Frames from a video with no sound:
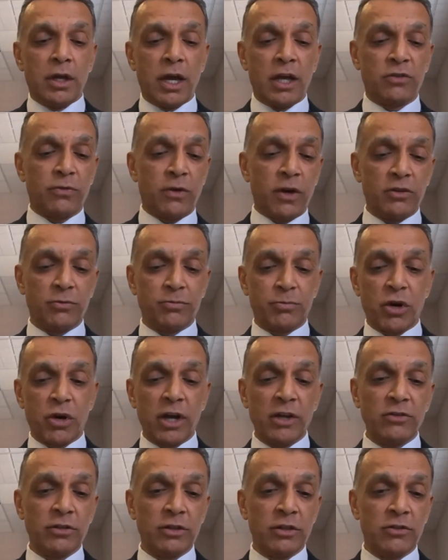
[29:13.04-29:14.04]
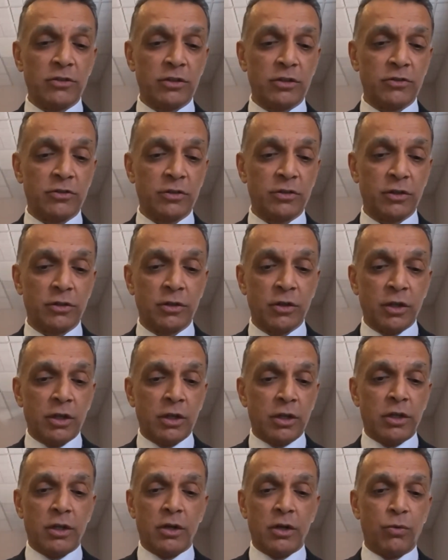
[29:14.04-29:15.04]
As far as pricing is concerned,
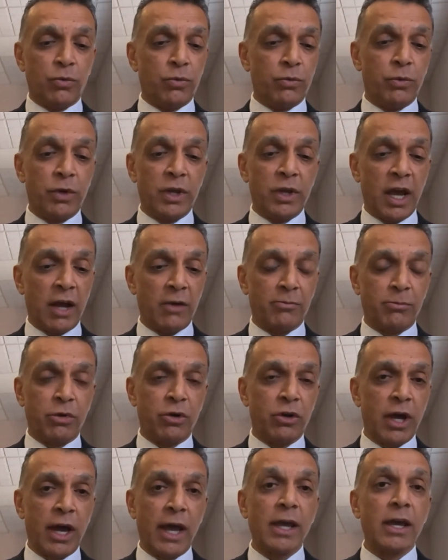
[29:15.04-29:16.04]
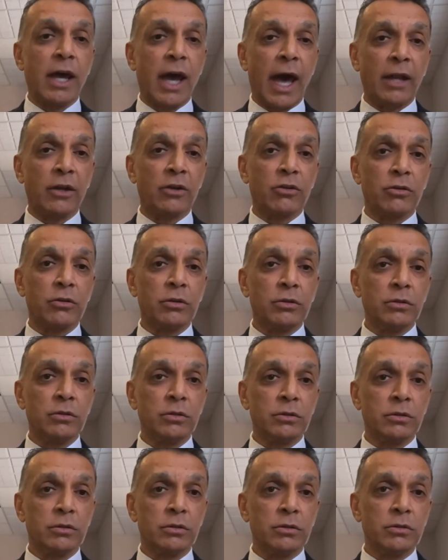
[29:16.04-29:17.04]
you know, we have put an eight handle
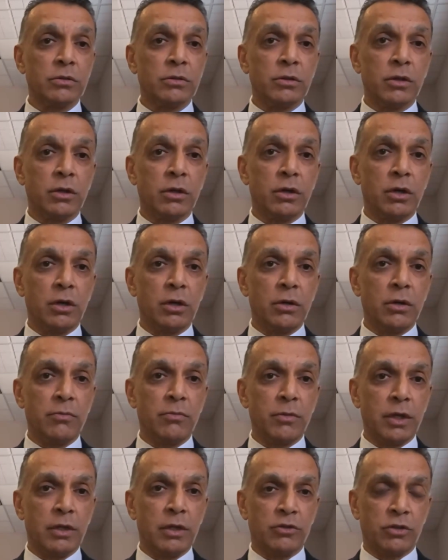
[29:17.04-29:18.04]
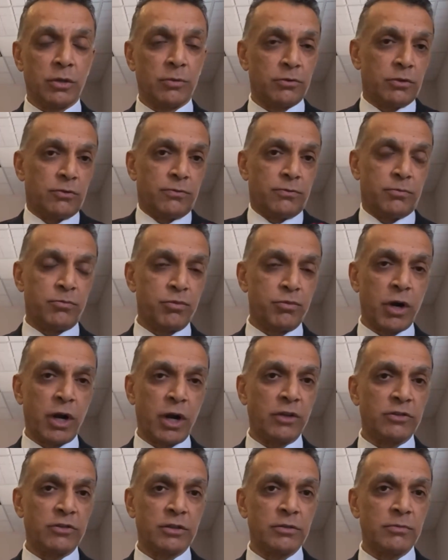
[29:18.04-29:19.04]
in terms of
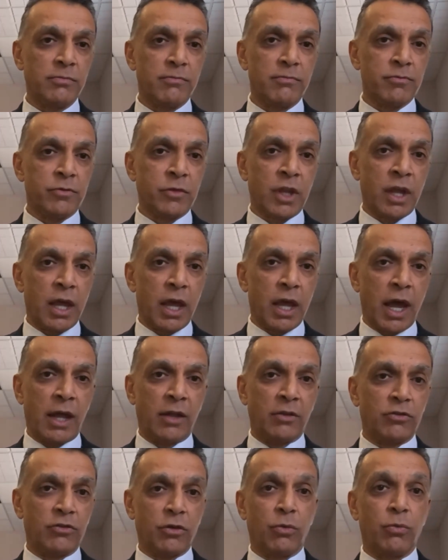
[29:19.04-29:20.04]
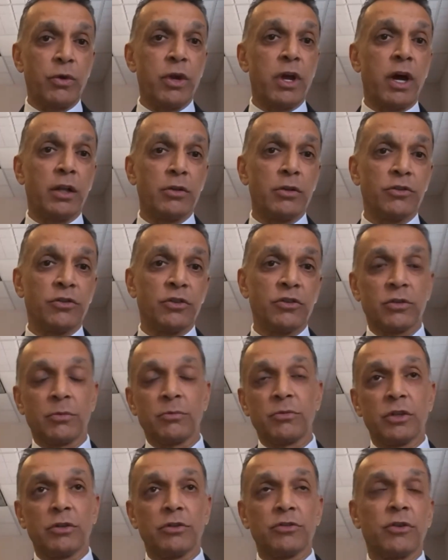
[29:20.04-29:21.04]
pricing. And so we are losing
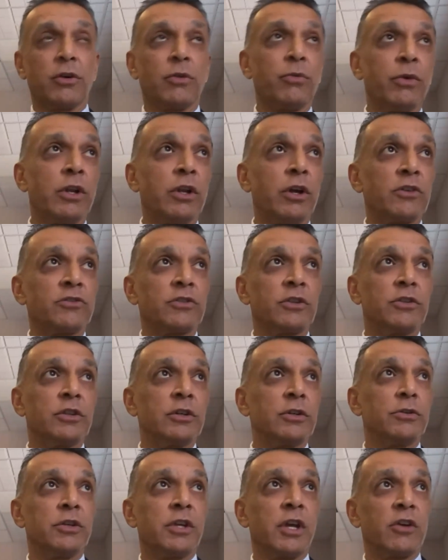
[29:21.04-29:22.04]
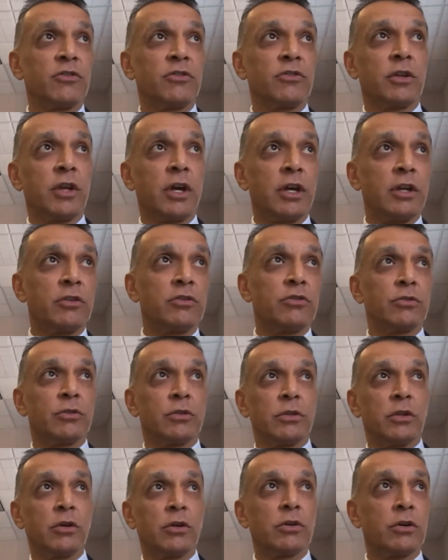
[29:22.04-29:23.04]
some deals. We lost a deal yesterday to
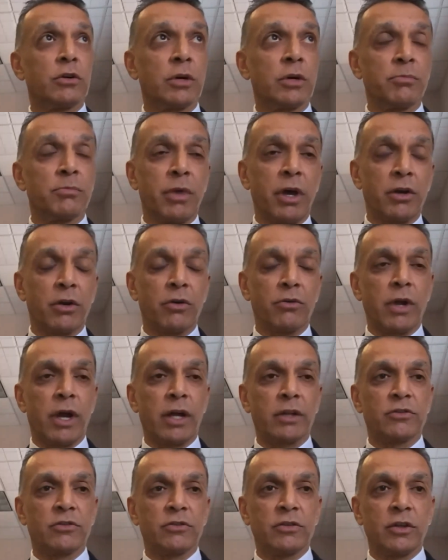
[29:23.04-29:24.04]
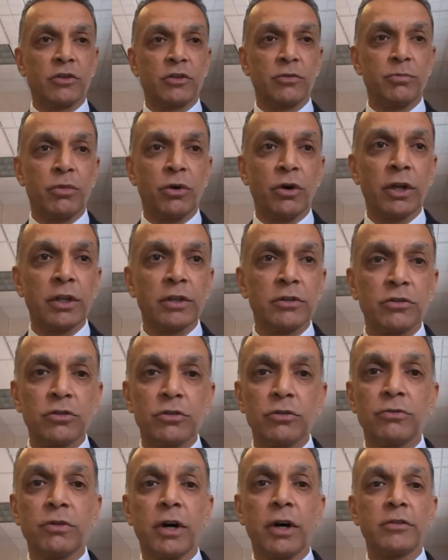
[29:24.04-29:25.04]
a local competitor at
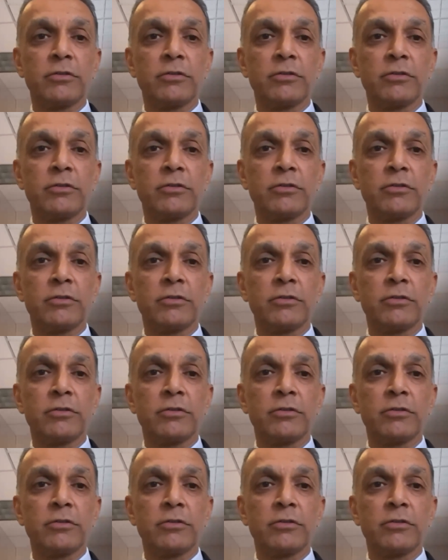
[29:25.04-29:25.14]
6.25.